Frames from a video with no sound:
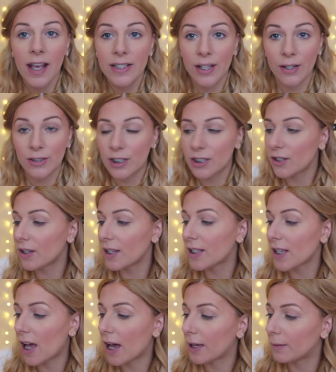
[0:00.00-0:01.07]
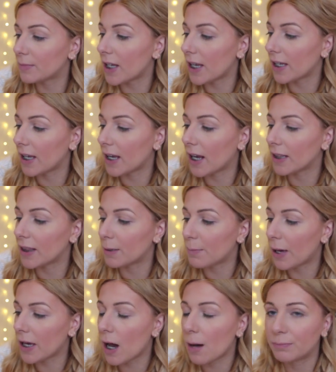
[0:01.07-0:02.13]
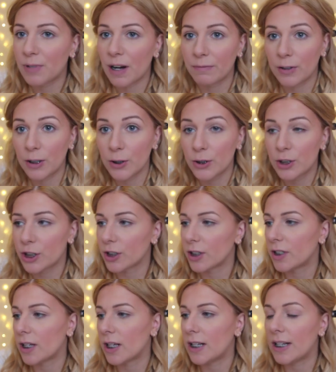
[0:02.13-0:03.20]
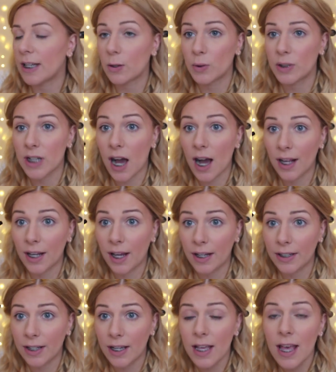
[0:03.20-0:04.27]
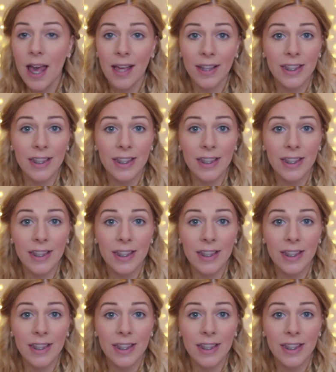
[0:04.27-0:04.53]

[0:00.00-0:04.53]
So to do this, I am taking the Makeup Revolution liquid eyeliner.